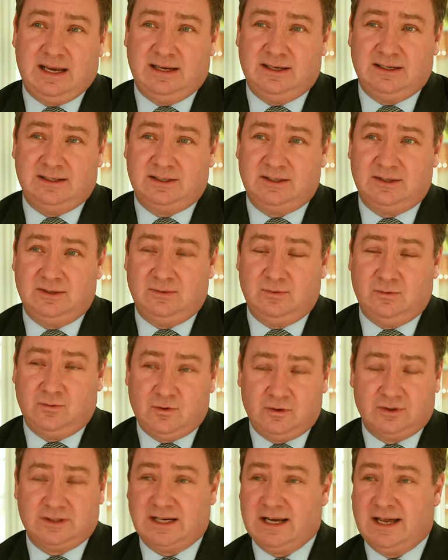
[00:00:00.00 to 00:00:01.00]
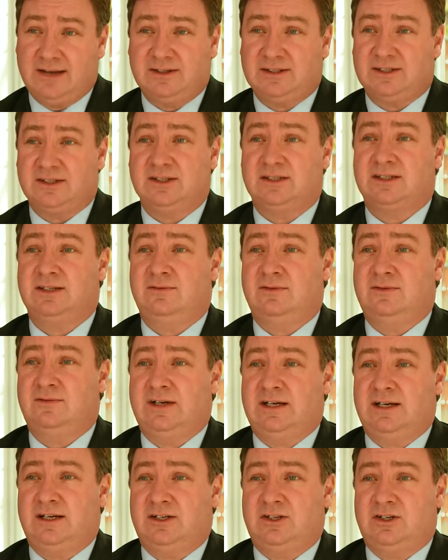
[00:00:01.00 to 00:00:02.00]
into towards London to the
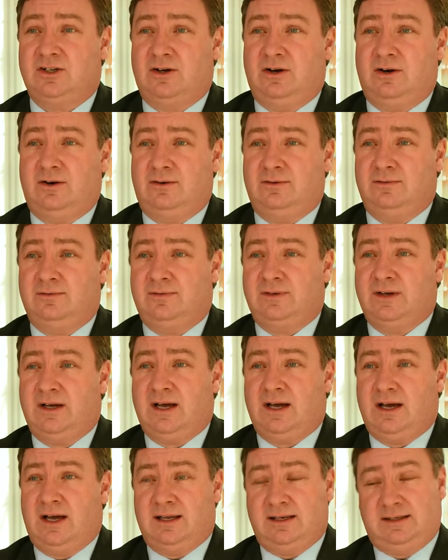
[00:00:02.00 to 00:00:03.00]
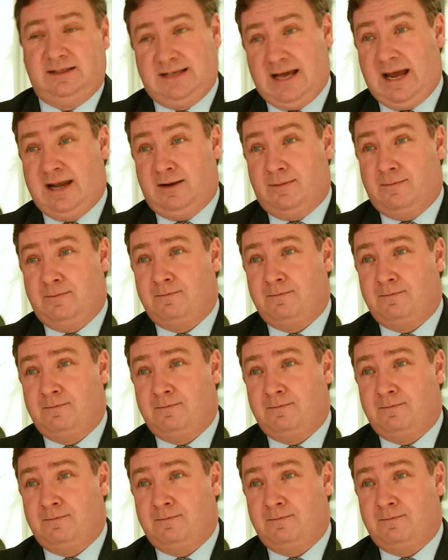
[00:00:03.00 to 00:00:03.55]
village of uh, Denham.